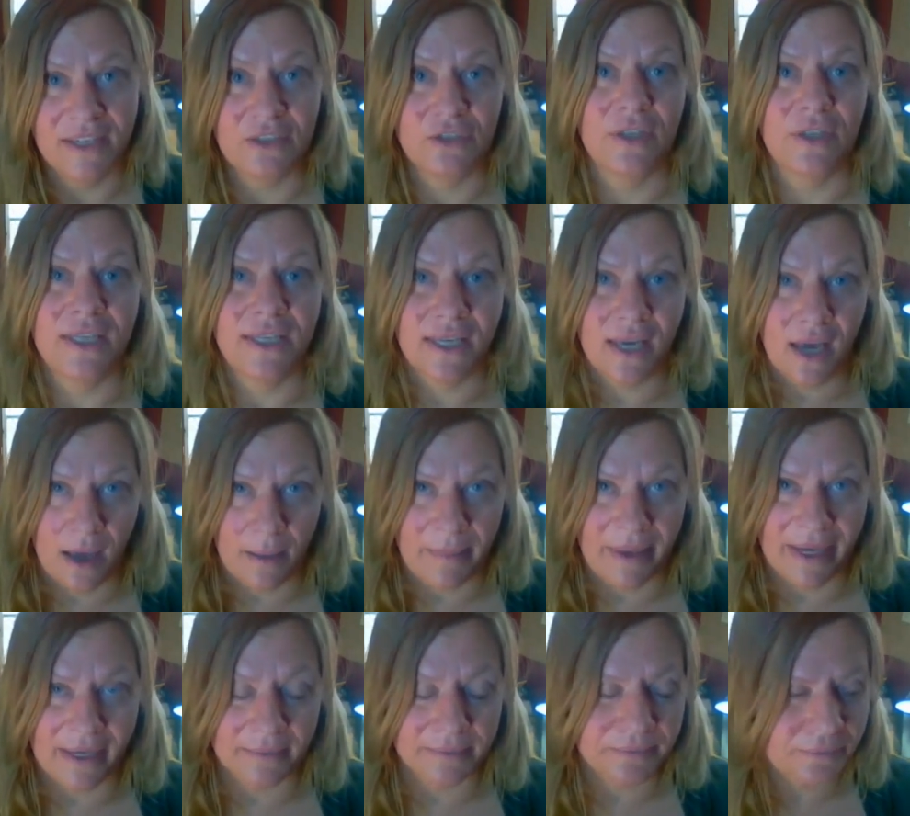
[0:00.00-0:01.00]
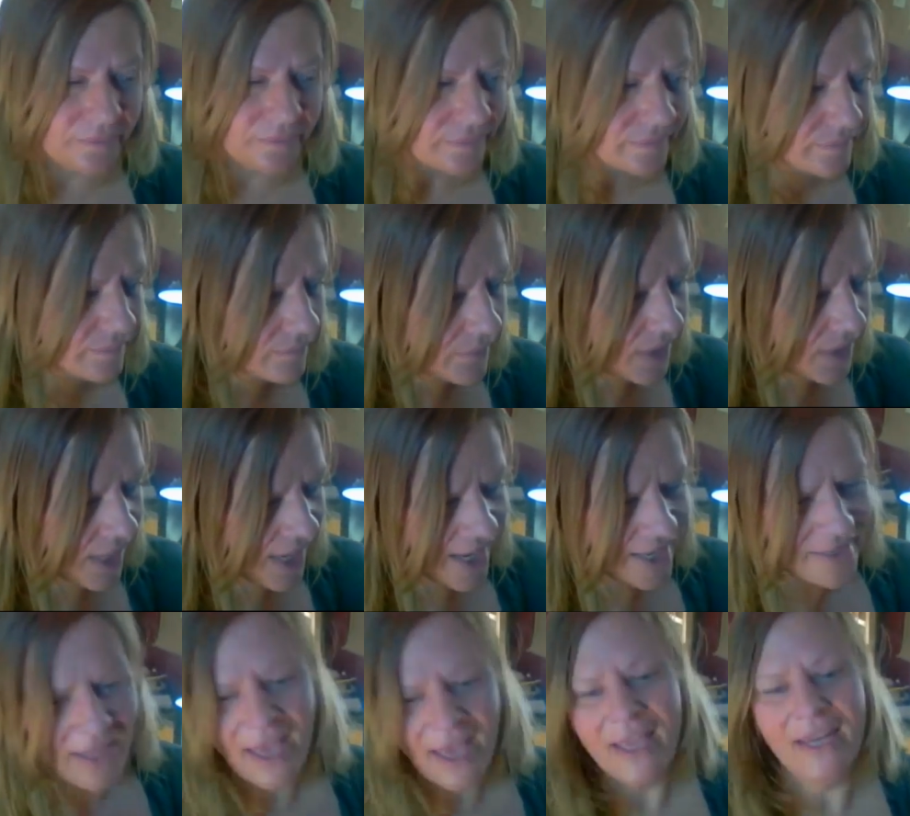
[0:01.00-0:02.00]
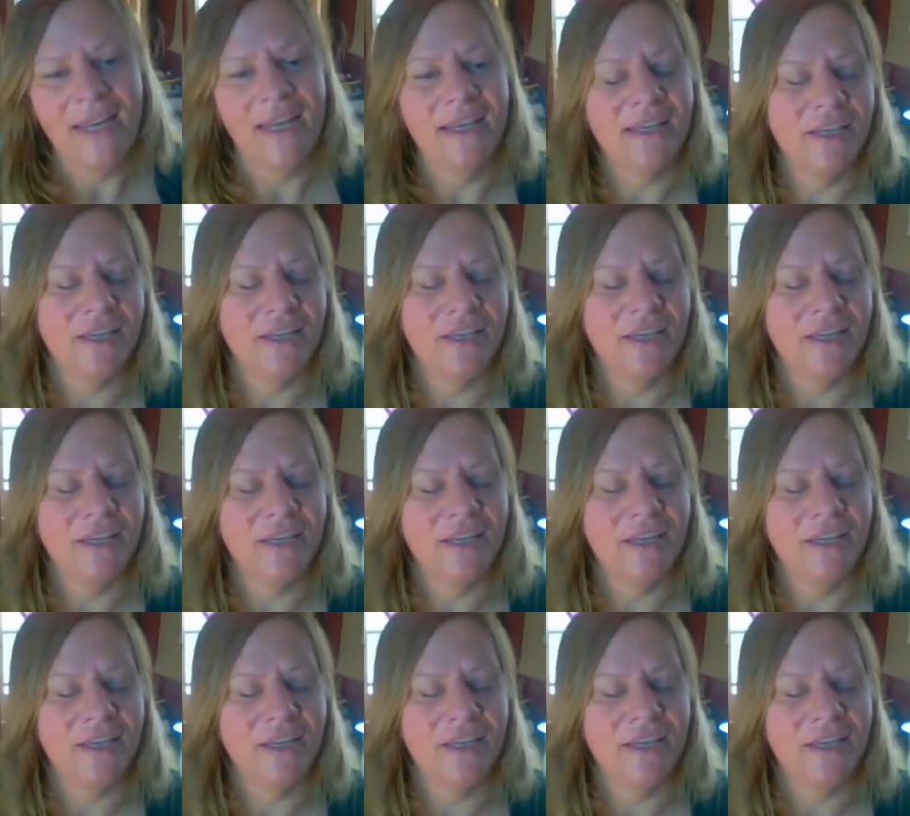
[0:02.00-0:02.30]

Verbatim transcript: eventually coming and then uh,